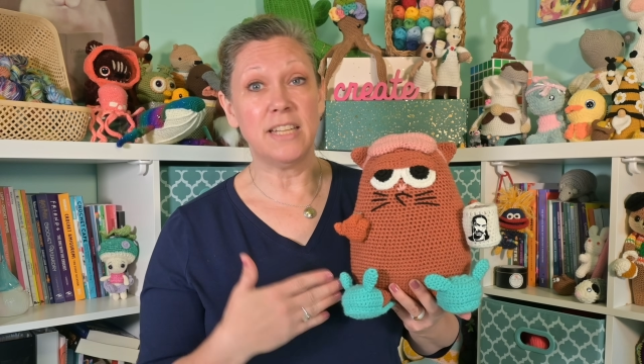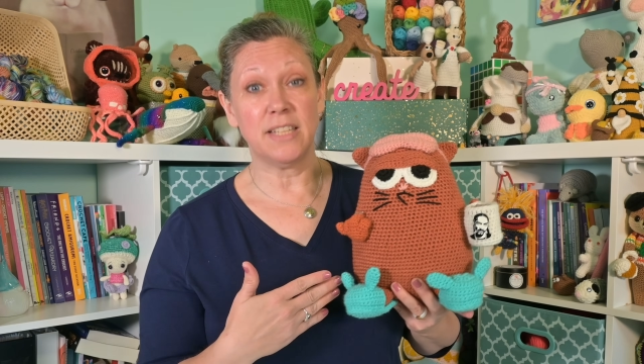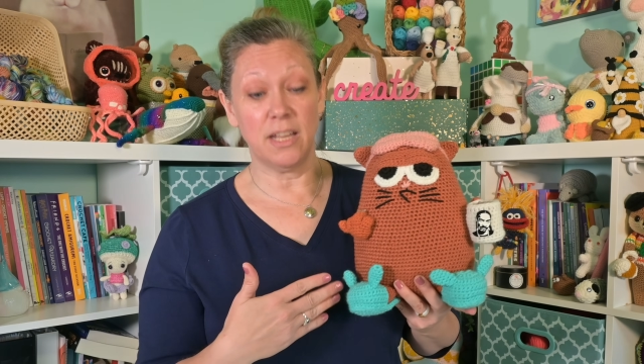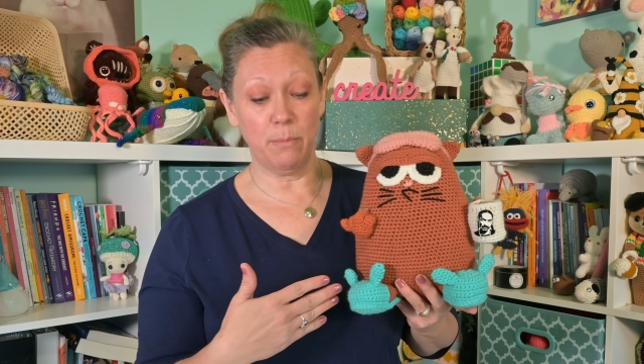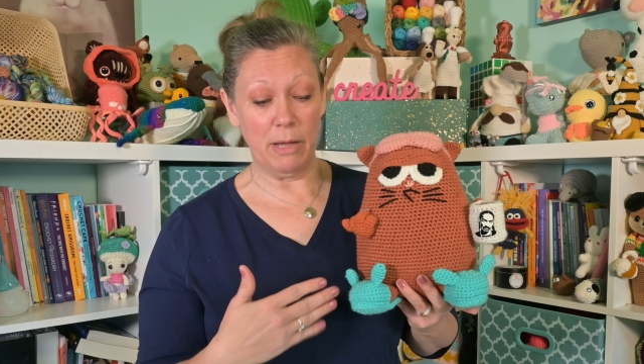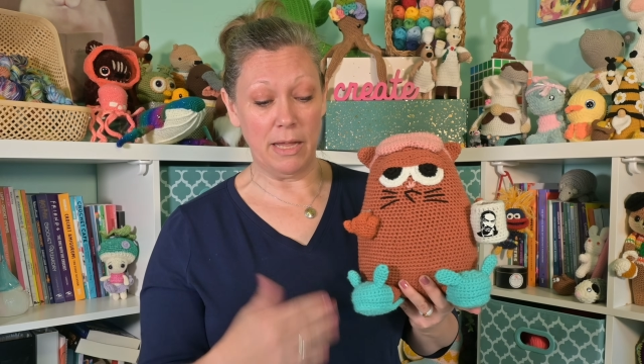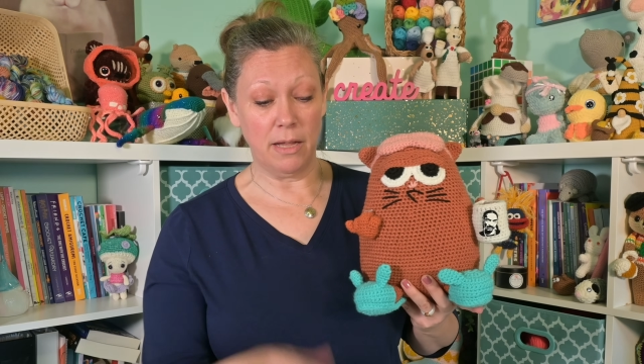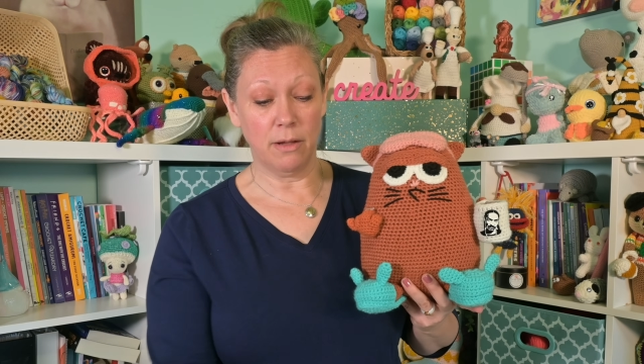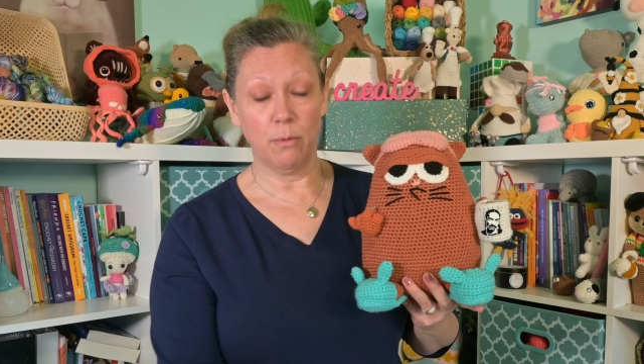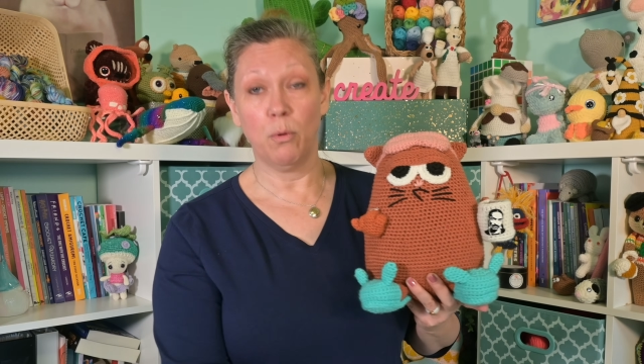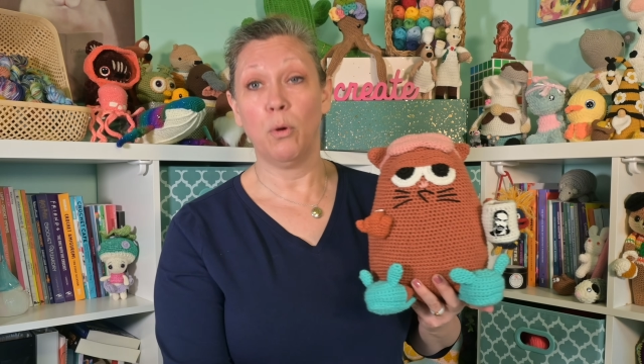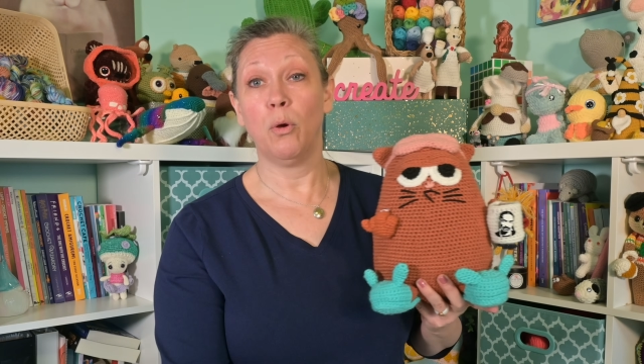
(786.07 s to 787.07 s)
is gonna be
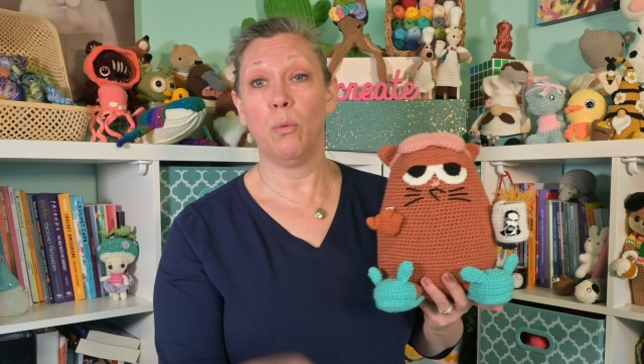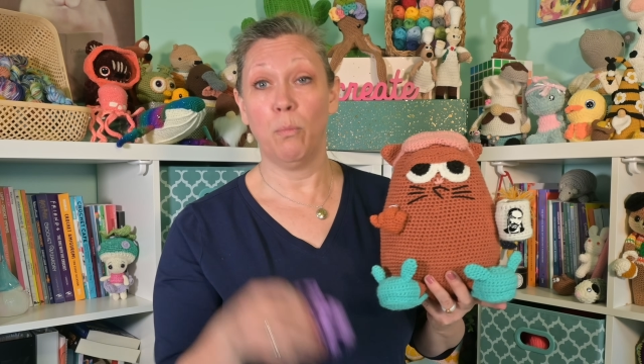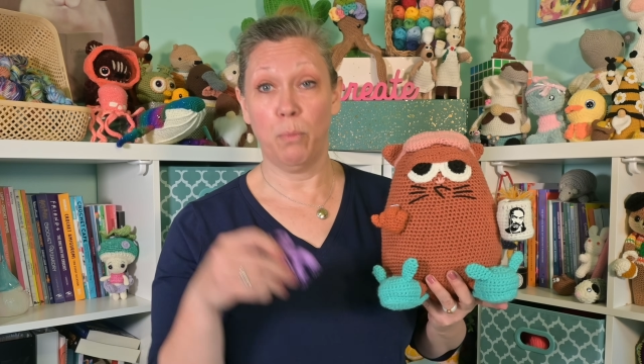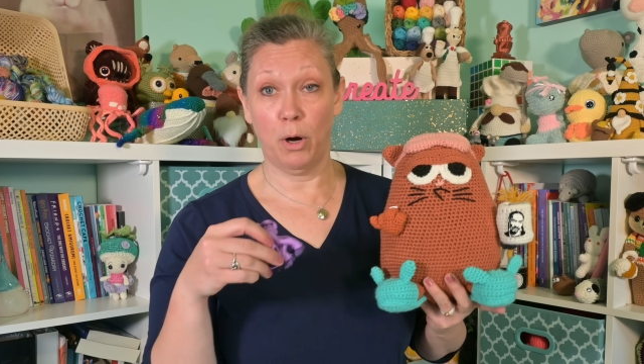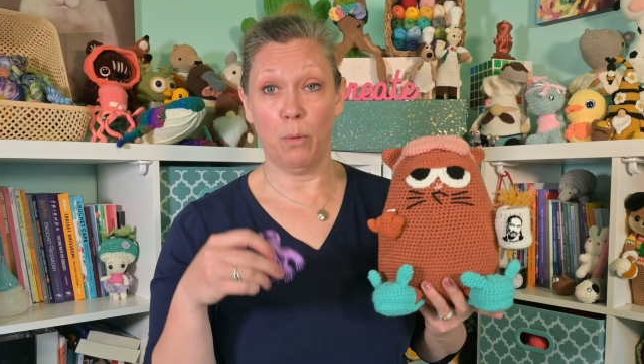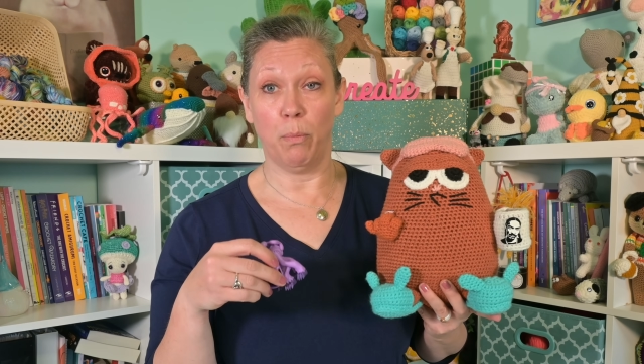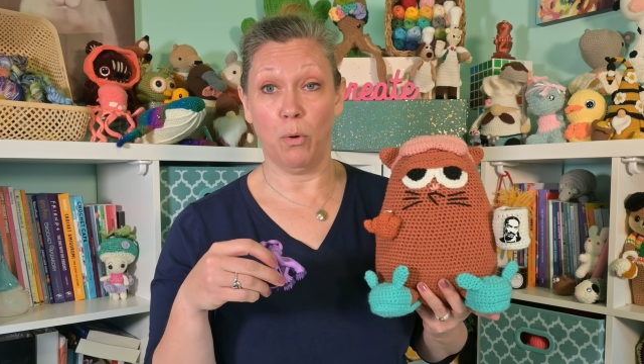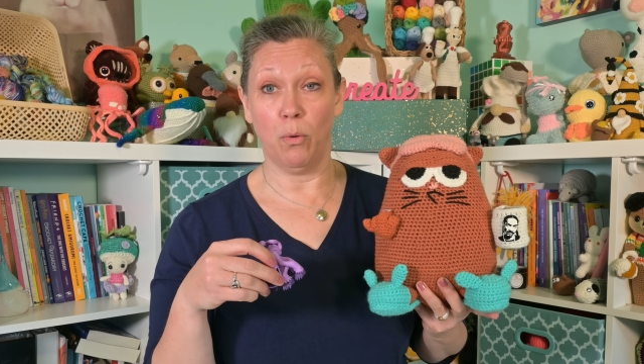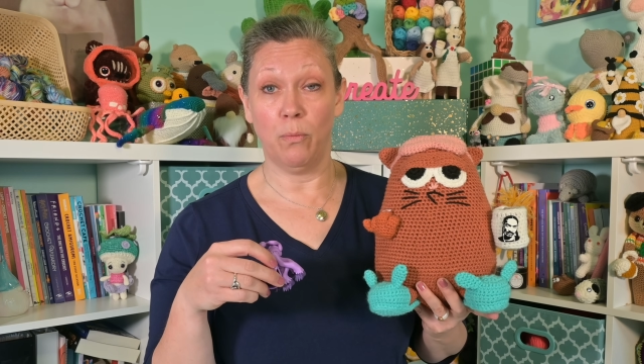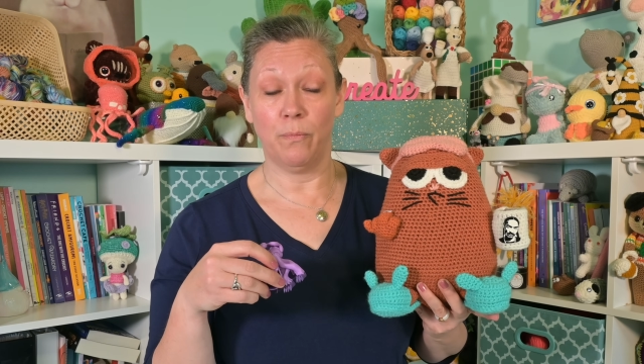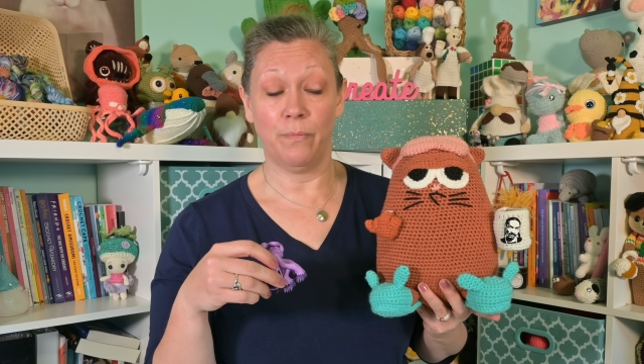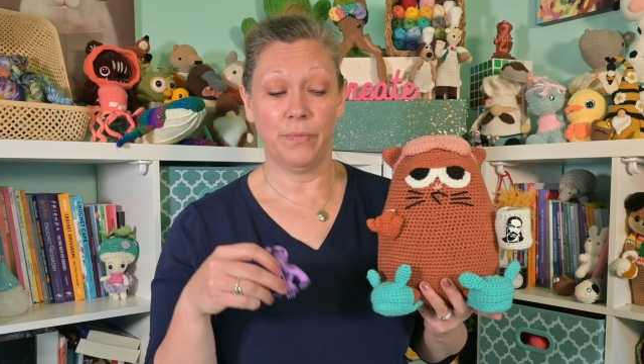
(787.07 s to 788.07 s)
purple,